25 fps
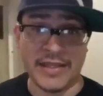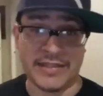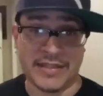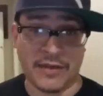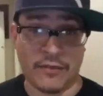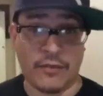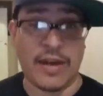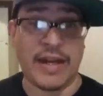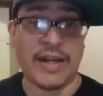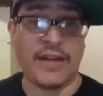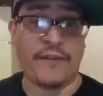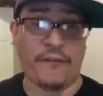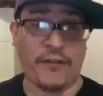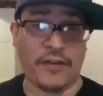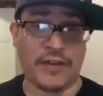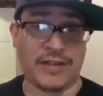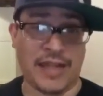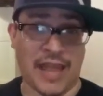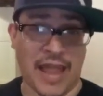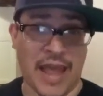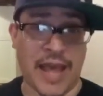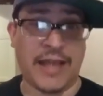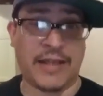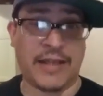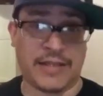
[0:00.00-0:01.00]
Is it ready for
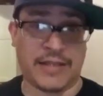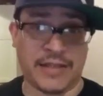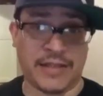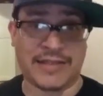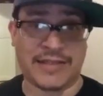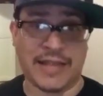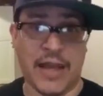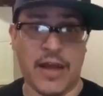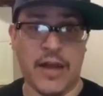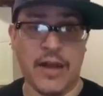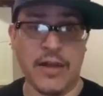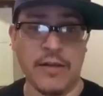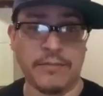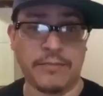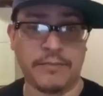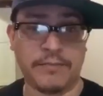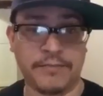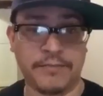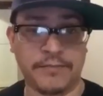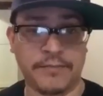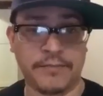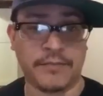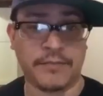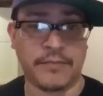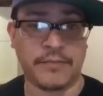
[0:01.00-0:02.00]
like the sell?
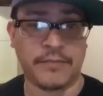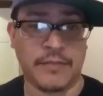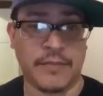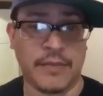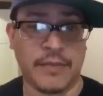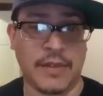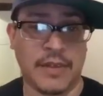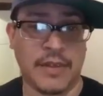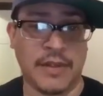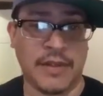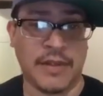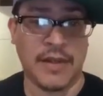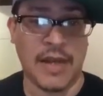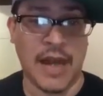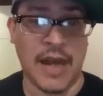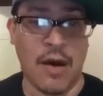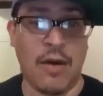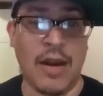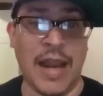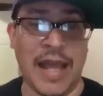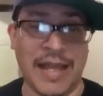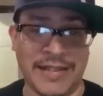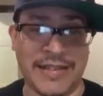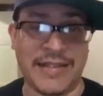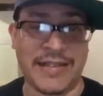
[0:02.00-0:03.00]
I
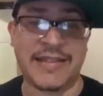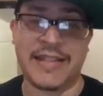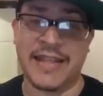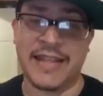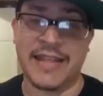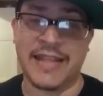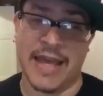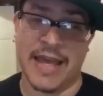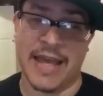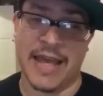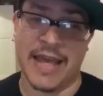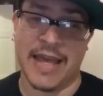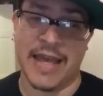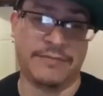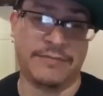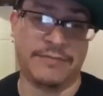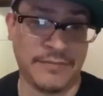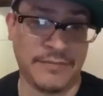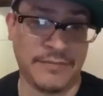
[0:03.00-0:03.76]
would like to see that.